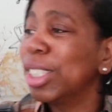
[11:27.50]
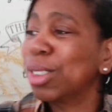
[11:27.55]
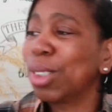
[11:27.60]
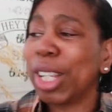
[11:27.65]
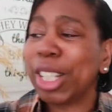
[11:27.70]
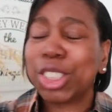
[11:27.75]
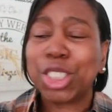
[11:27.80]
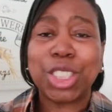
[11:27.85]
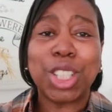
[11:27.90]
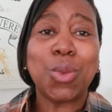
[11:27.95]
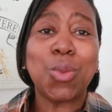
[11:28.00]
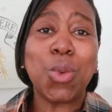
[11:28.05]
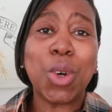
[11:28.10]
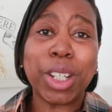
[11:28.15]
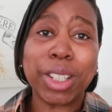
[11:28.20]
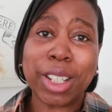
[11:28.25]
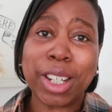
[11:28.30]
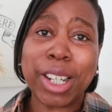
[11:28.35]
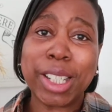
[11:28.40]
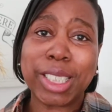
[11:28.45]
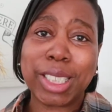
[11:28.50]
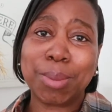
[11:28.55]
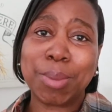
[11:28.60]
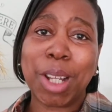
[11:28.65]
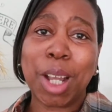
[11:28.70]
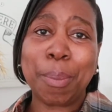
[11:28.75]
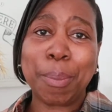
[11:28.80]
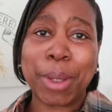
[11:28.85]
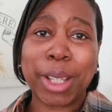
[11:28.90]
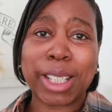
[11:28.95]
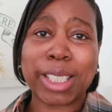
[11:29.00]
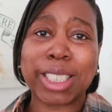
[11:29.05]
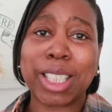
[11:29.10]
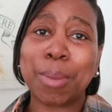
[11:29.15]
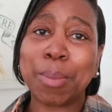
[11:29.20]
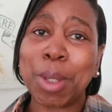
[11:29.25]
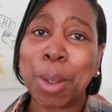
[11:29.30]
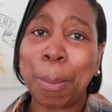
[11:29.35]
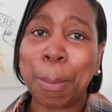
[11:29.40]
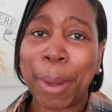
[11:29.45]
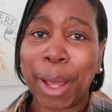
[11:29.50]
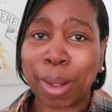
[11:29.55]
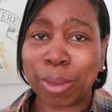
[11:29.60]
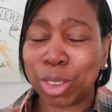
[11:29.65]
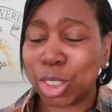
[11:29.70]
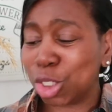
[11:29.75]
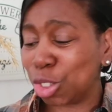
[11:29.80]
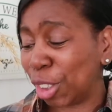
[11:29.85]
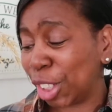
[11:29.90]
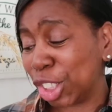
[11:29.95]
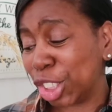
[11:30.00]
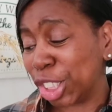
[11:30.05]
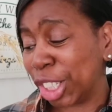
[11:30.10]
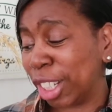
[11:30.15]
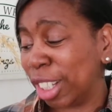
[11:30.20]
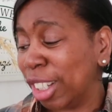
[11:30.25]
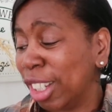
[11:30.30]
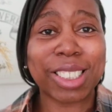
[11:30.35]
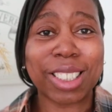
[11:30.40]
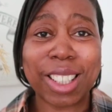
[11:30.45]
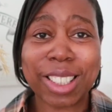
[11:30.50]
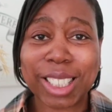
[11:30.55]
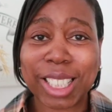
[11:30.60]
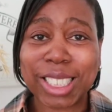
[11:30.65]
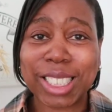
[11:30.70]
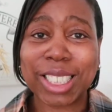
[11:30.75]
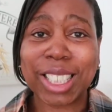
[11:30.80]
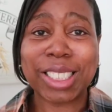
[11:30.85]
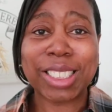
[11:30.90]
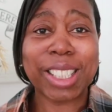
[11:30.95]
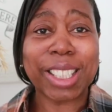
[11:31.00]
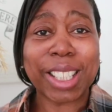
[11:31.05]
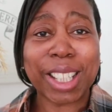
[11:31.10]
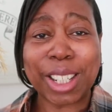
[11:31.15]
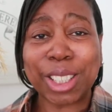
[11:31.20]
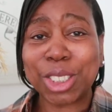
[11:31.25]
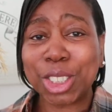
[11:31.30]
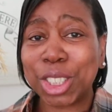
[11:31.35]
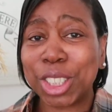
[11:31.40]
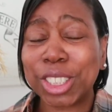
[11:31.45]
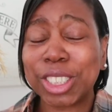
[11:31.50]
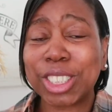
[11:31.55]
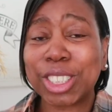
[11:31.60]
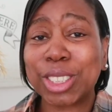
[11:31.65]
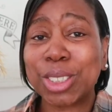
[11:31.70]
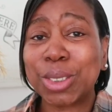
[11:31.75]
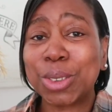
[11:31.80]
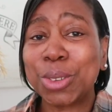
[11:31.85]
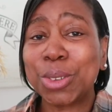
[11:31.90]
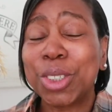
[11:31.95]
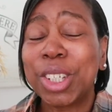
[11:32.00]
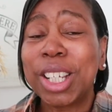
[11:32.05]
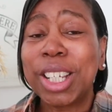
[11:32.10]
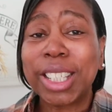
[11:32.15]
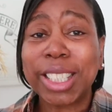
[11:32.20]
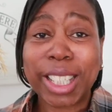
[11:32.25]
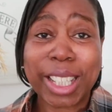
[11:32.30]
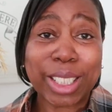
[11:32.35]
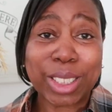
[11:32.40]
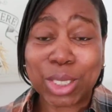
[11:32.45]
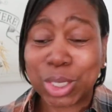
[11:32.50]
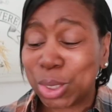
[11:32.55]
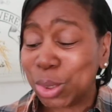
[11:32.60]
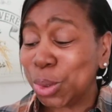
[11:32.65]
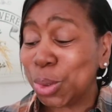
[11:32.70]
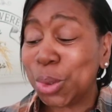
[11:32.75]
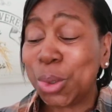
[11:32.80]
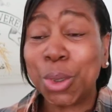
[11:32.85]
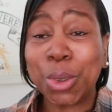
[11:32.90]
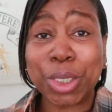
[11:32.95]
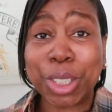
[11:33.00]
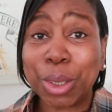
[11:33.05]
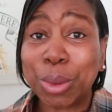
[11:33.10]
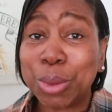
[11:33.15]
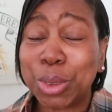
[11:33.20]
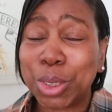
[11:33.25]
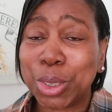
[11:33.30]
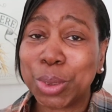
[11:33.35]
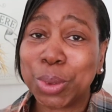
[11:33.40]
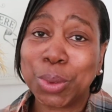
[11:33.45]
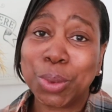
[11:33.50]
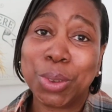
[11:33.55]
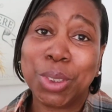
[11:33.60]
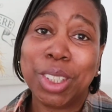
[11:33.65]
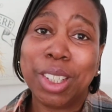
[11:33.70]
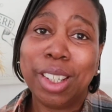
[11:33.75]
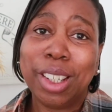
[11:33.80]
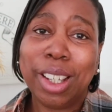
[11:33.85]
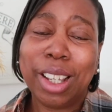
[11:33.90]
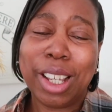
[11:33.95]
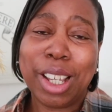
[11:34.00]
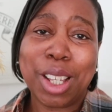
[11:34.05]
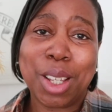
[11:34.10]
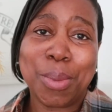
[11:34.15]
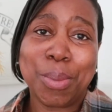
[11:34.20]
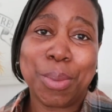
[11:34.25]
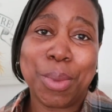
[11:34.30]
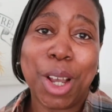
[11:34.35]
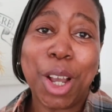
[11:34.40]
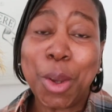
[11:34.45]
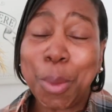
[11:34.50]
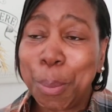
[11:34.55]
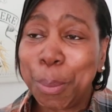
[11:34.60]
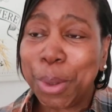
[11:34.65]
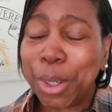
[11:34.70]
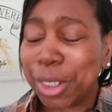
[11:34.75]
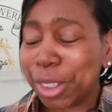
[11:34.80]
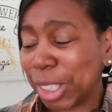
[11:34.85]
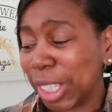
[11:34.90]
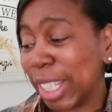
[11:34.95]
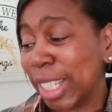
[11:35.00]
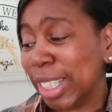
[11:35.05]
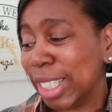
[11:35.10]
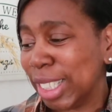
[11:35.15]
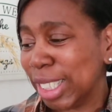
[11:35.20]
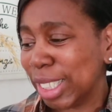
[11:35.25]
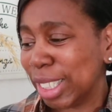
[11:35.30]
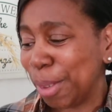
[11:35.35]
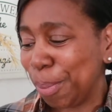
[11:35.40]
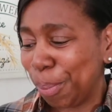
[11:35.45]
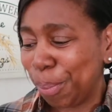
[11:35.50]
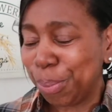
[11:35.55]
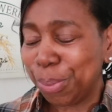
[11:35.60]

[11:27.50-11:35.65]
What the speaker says: is actually one item that I picked up in Pound Stretcher. So like I said, I didn't get a chance to get to or go to Home Bargains